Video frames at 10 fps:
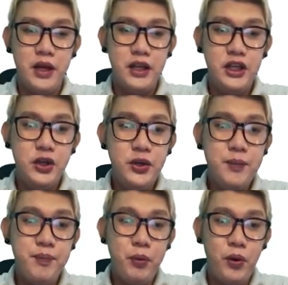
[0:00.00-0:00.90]

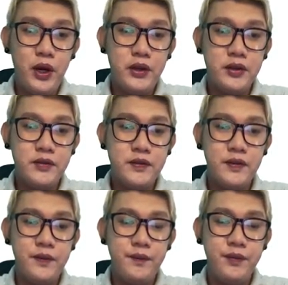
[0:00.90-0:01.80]
uniport,
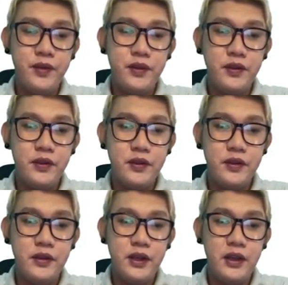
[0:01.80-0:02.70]

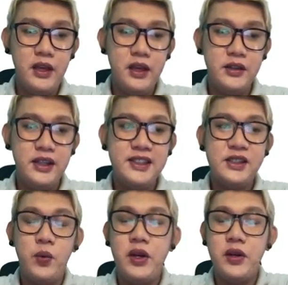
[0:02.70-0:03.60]
okay, this
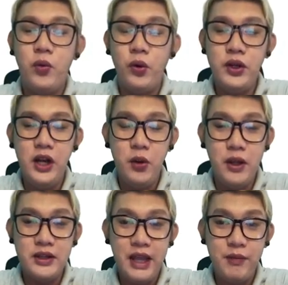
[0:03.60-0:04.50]
is when only
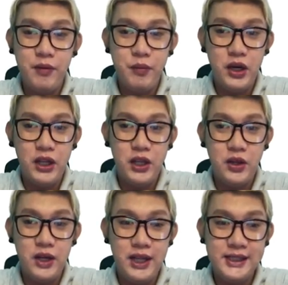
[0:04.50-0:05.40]
one type of
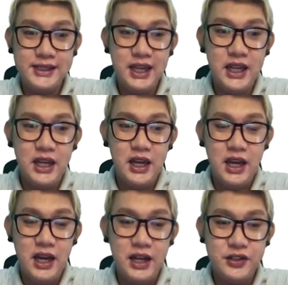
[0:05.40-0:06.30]
molecule is
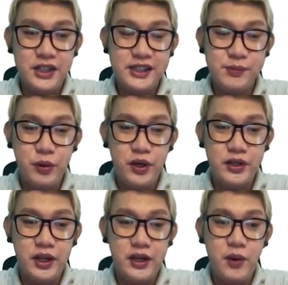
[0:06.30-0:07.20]

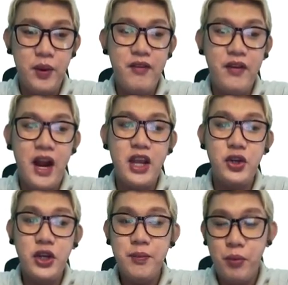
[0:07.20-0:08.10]
transported. However, a
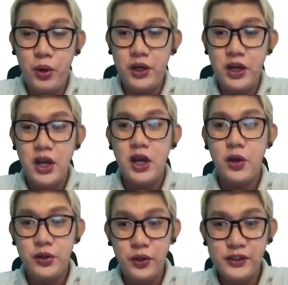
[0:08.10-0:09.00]
uniport
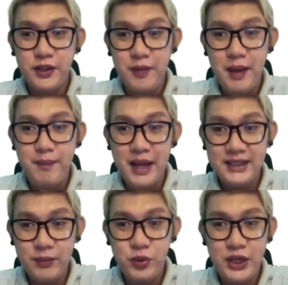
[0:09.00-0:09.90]
could also be a
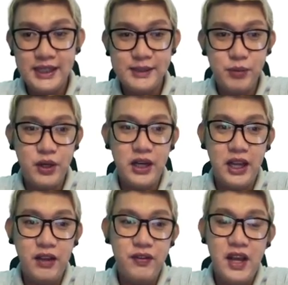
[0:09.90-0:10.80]
passive transport
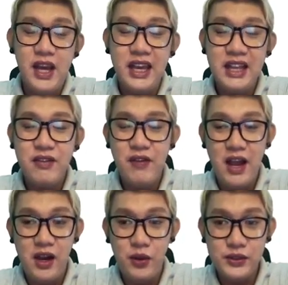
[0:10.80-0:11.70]
if it
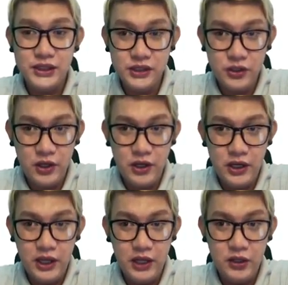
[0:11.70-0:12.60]
follows
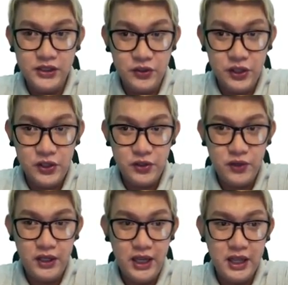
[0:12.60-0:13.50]
a concentration
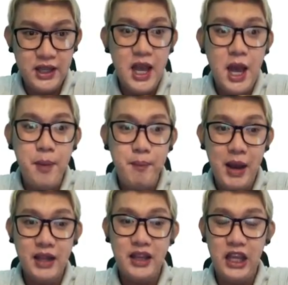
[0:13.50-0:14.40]
gradient.
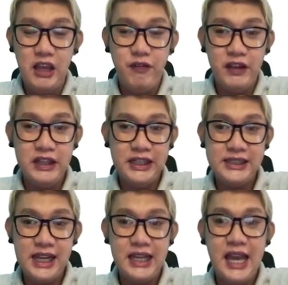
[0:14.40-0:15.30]
But if it is
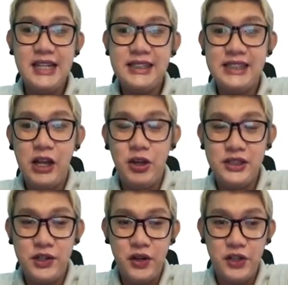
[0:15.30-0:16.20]
against a
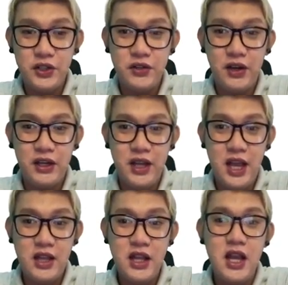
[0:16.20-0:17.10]
concentration
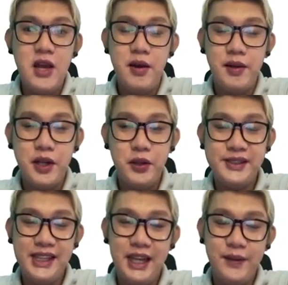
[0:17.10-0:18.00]
gradient, but
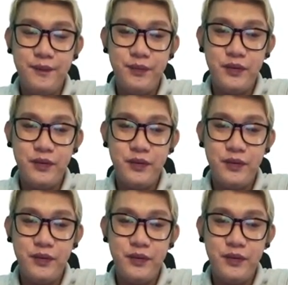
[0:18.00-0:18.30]
using